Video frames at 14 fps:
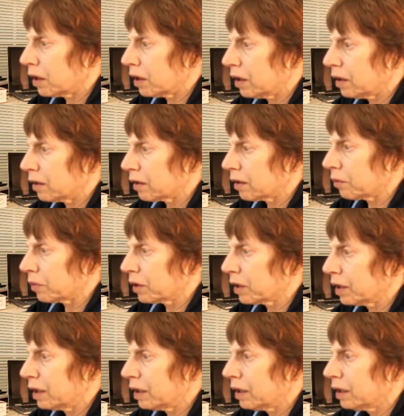it's
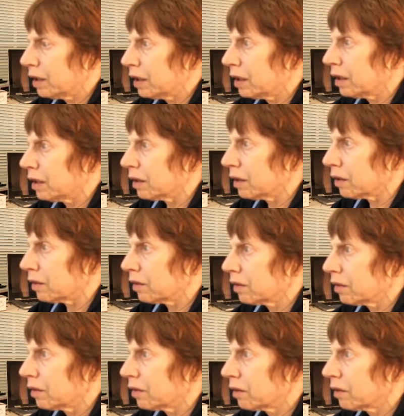complaining here
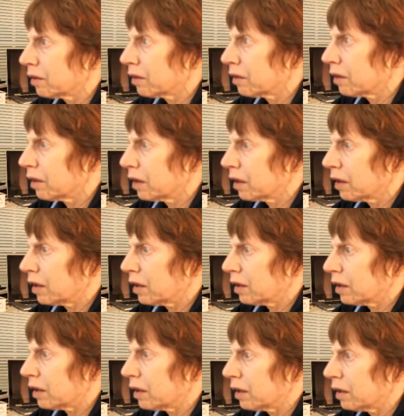
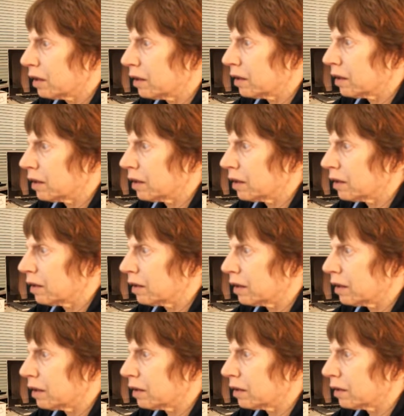that it says
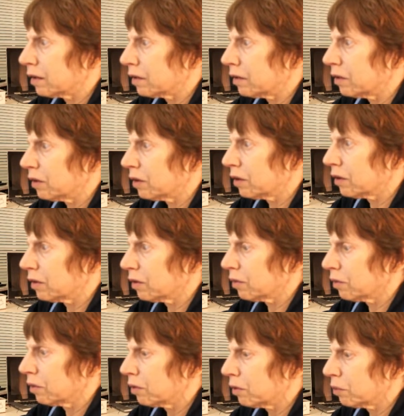it's
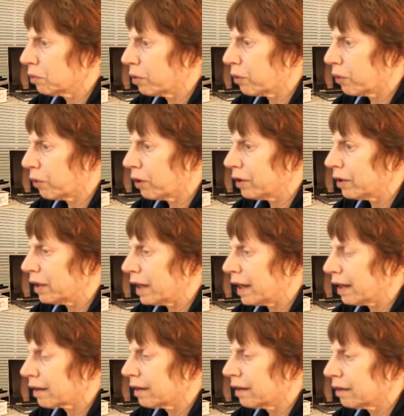no port
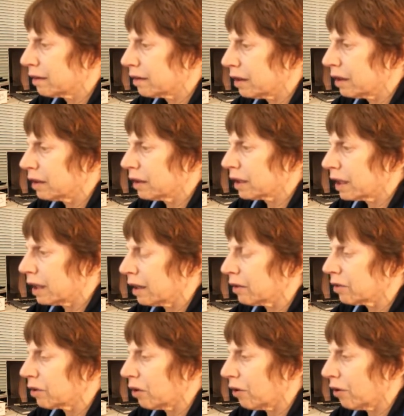access data count
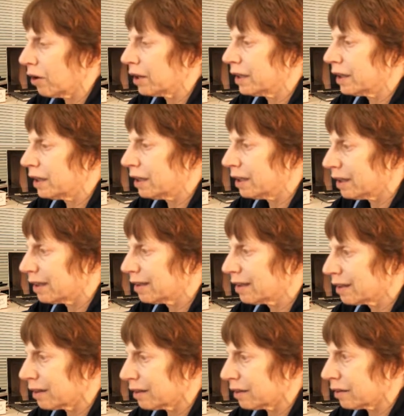on
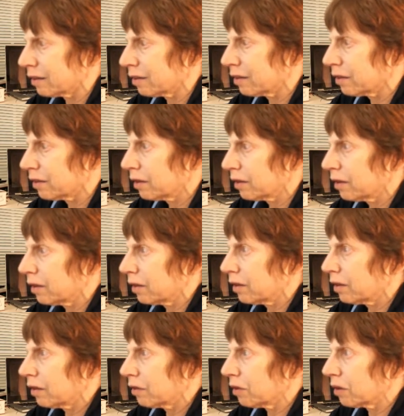instance.
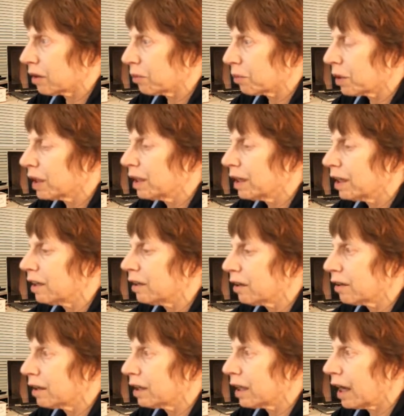So it's complaining it
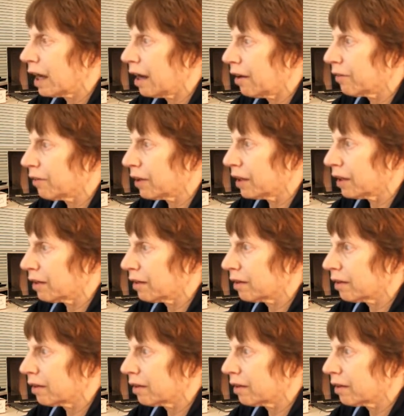doesn't have this.